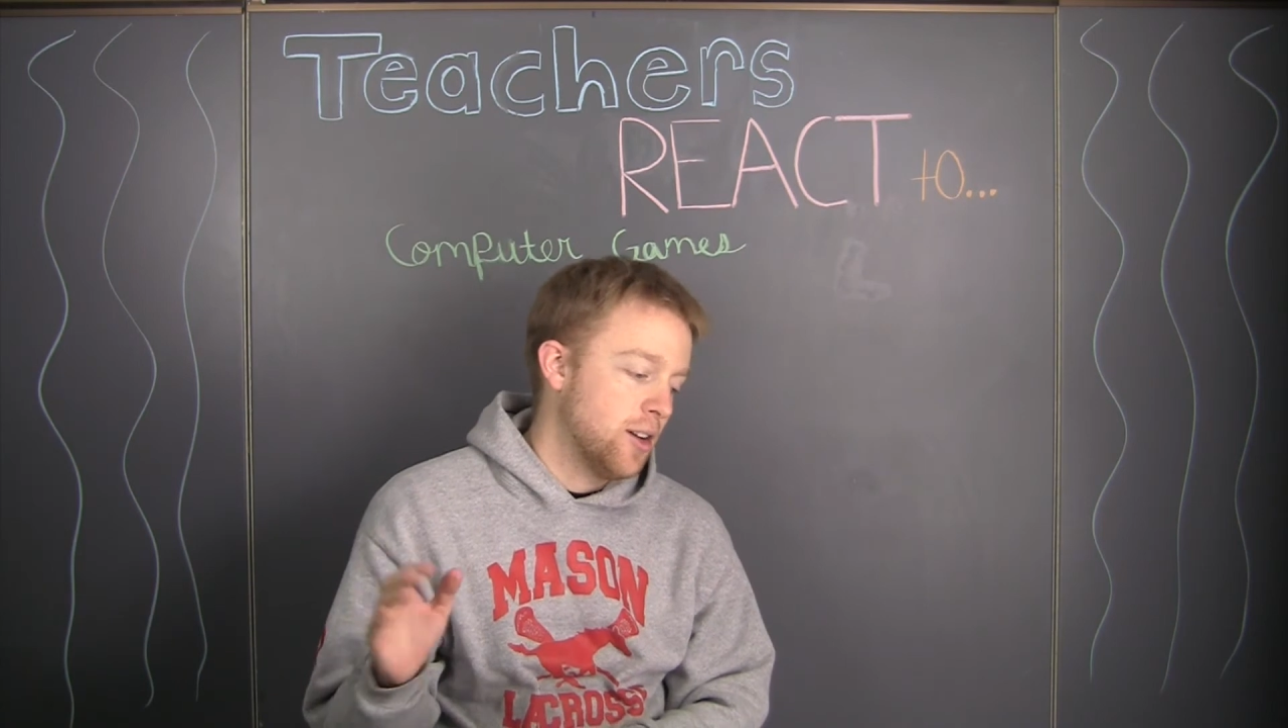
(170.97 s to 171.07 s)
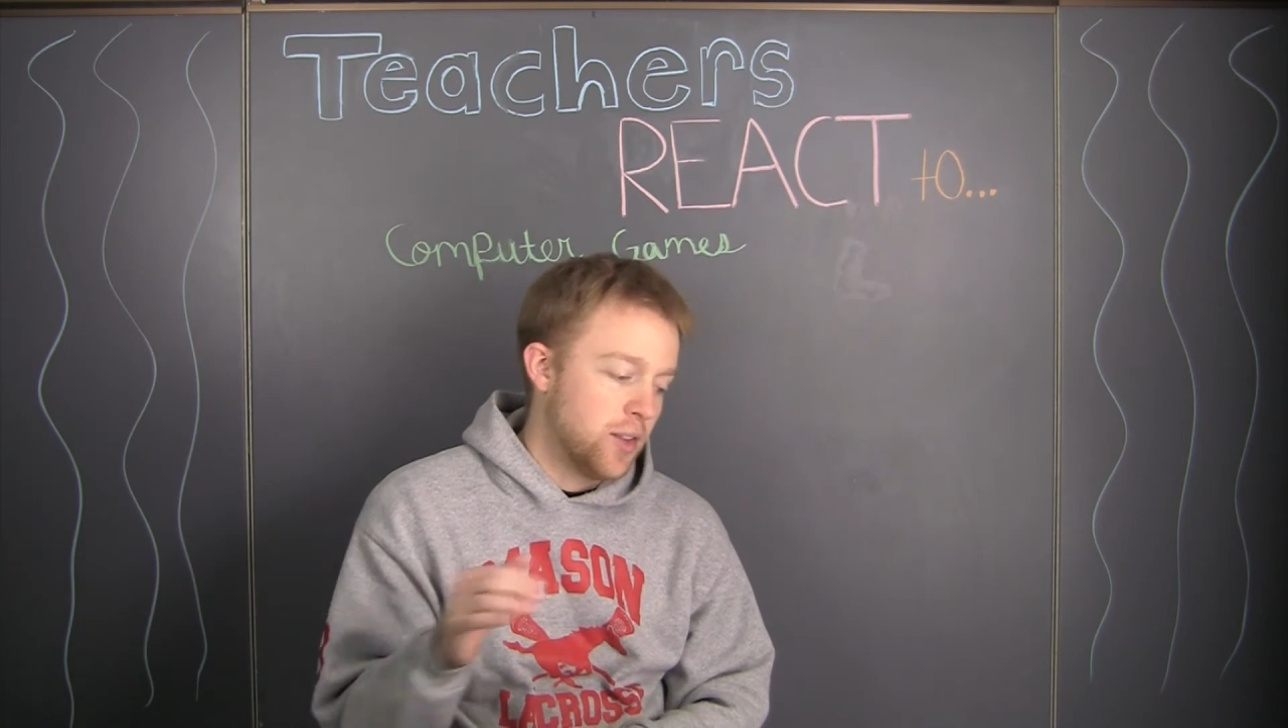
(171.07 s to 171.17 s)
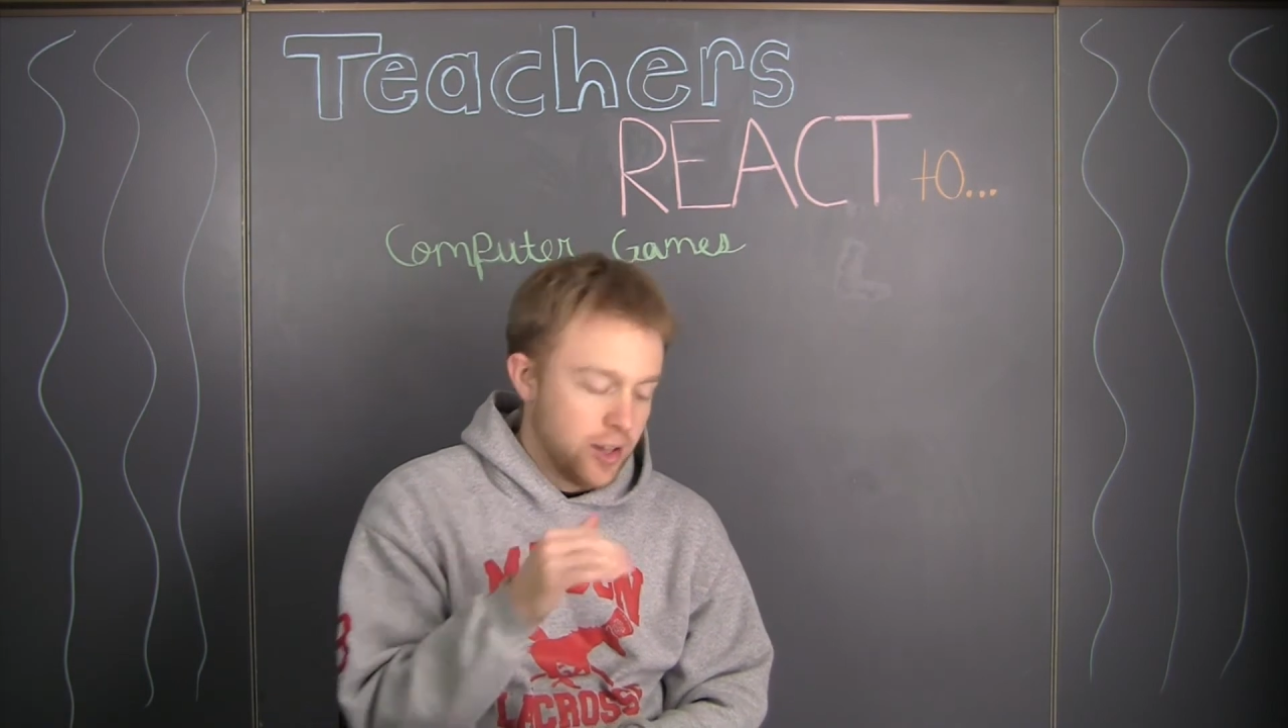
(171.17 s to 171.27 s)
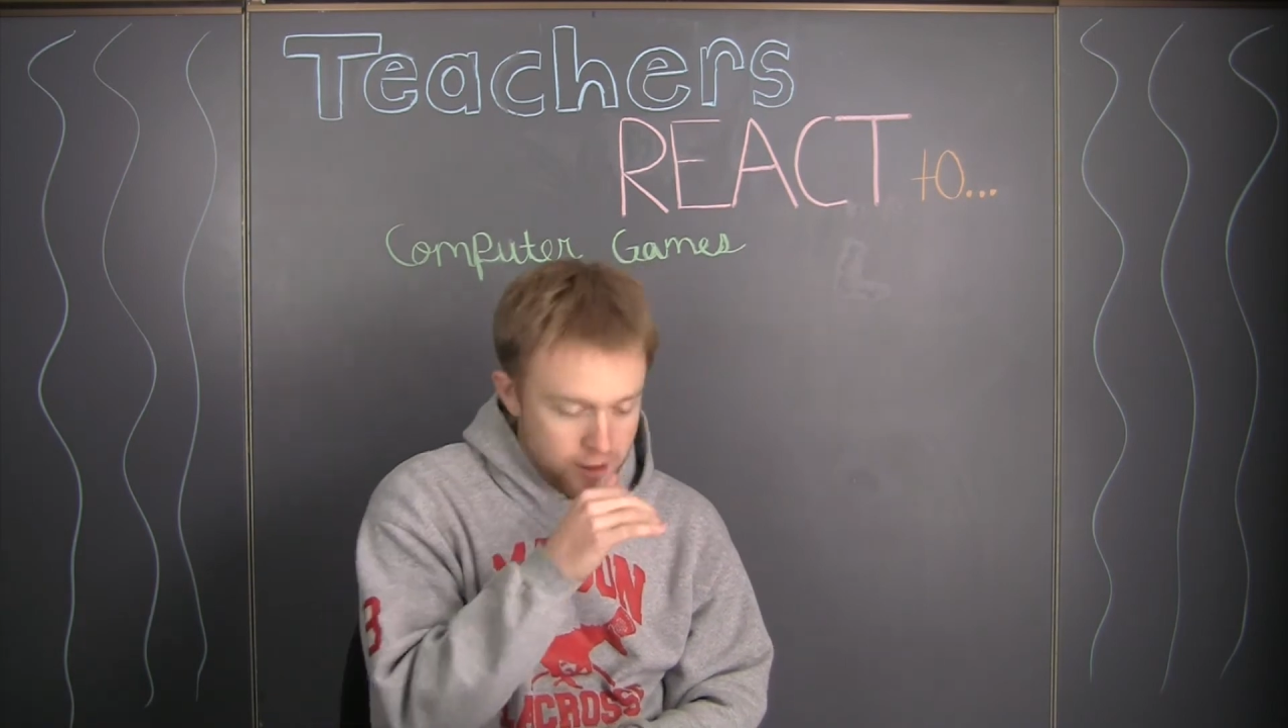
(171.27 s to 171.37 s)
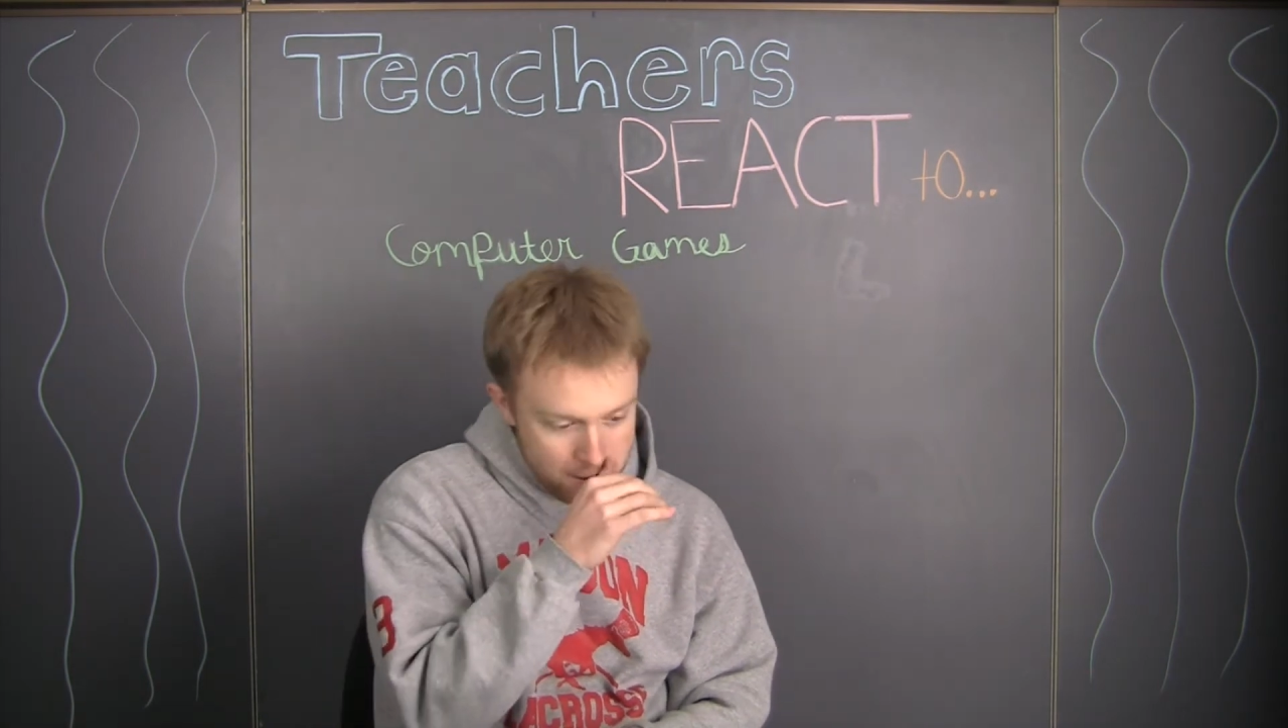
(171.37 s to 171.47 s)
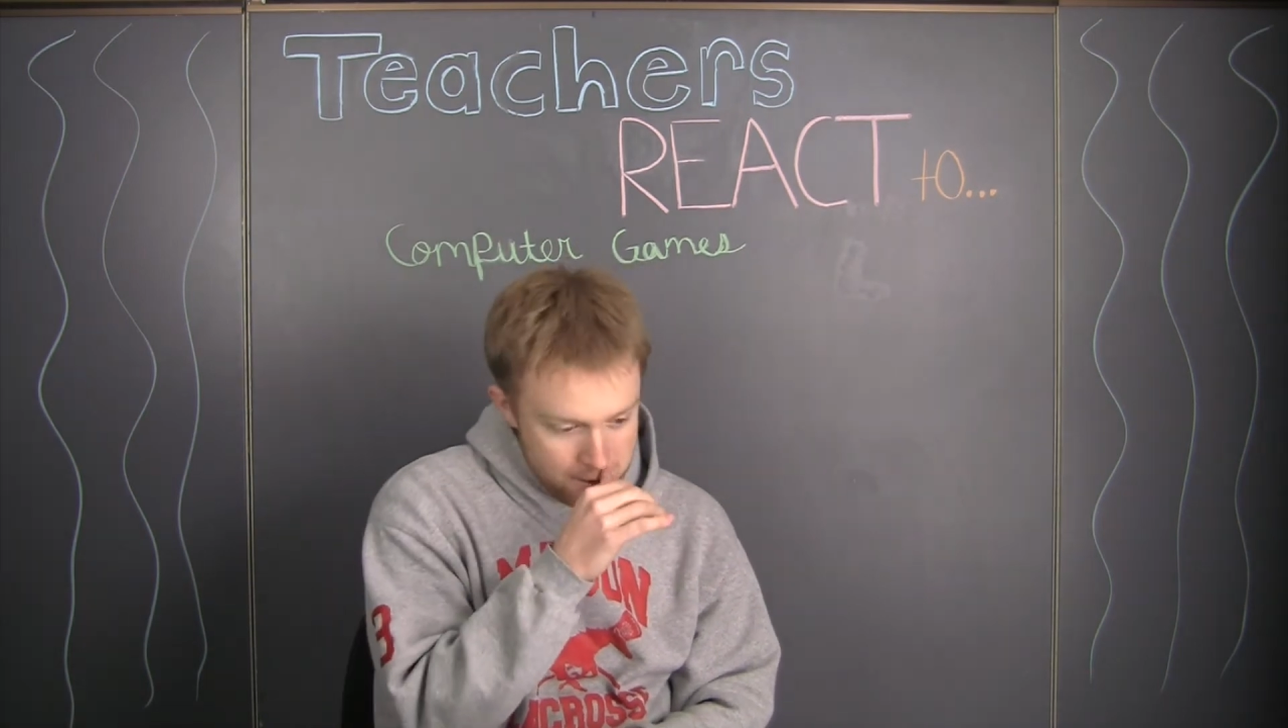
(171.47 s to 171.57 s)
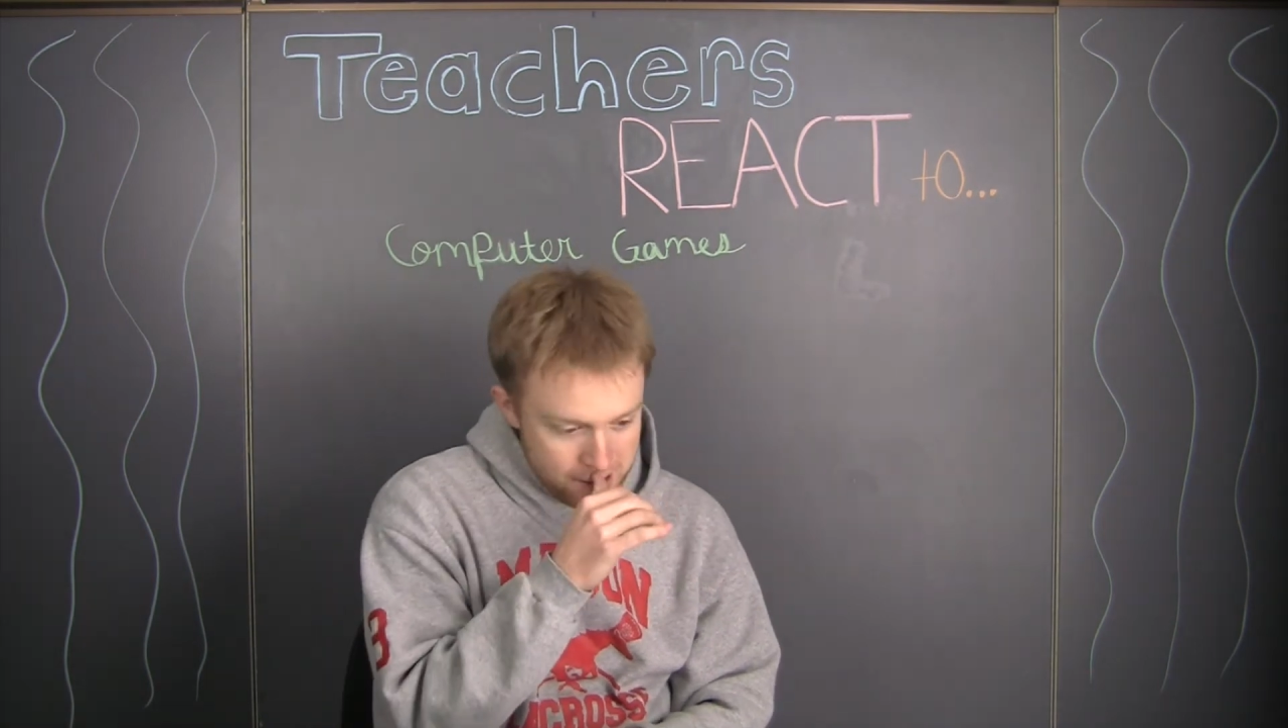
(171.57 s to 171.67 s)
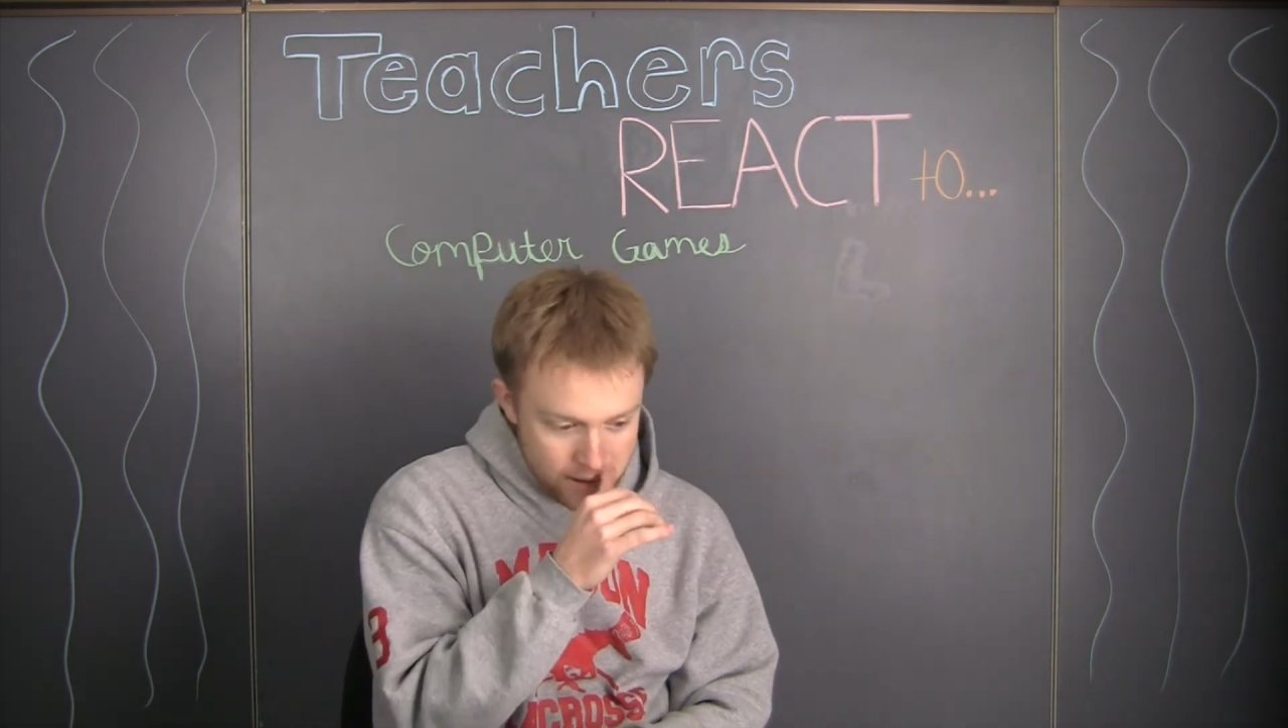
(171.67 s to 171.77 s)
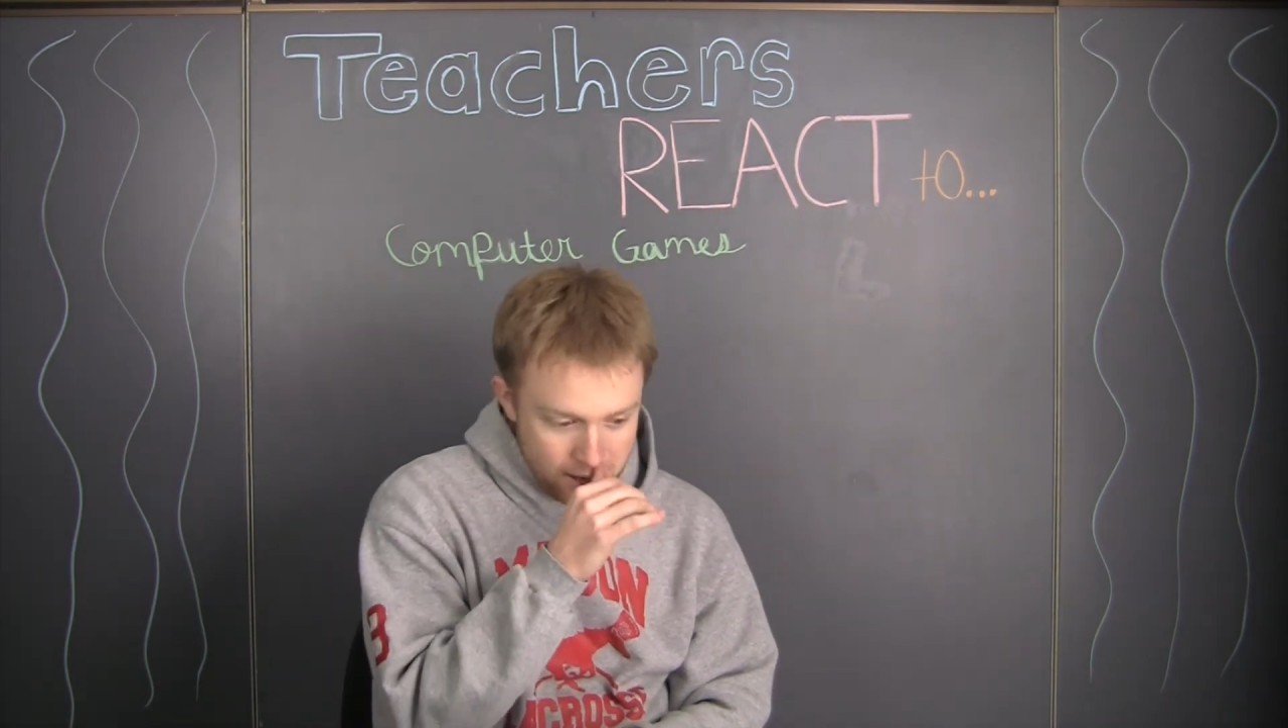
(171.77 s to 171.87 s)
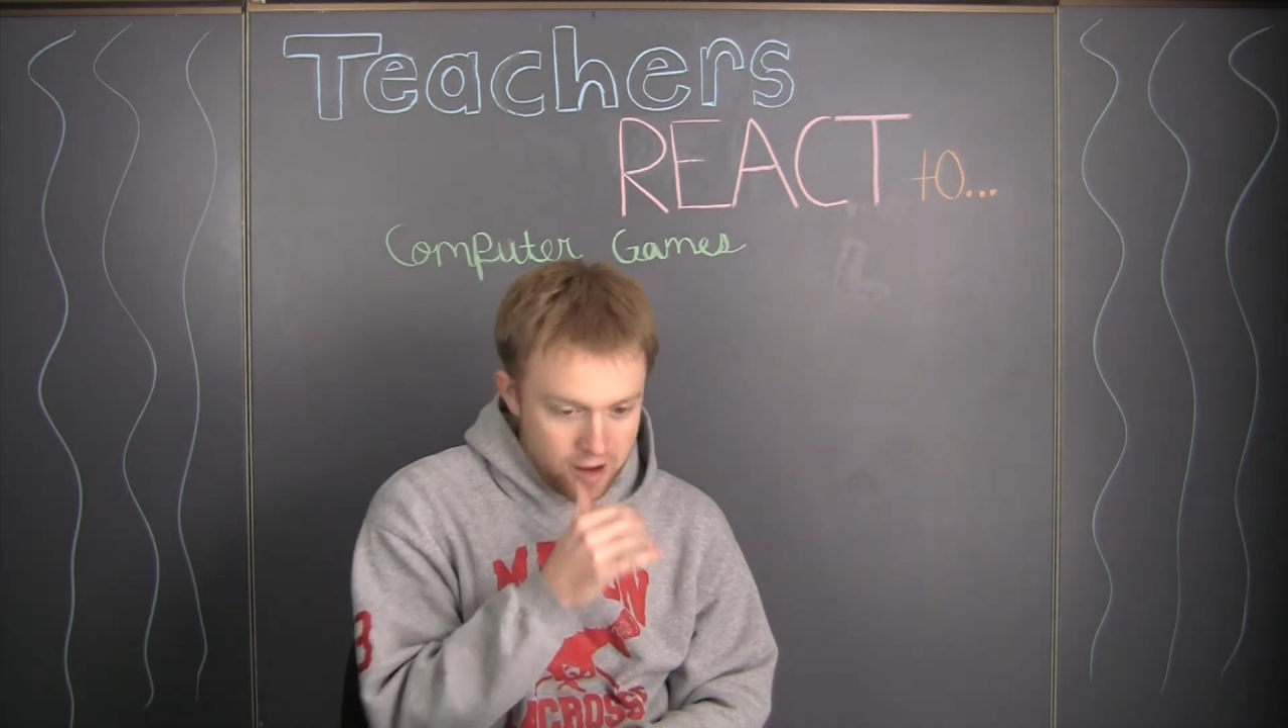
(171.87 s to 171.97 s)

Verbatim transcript: of it, like